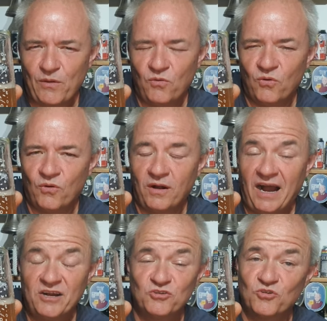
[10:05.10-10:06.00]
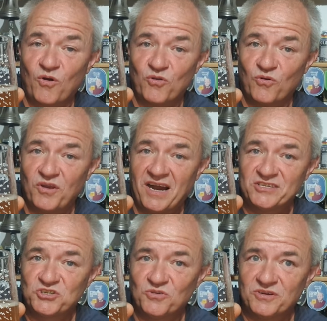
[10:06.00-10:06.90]
oh, I could go on all
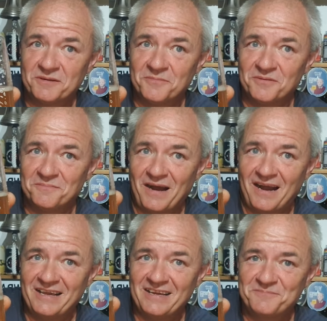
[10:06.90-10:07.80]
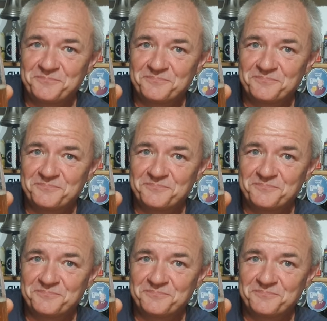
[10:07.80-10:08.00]
night talking, but my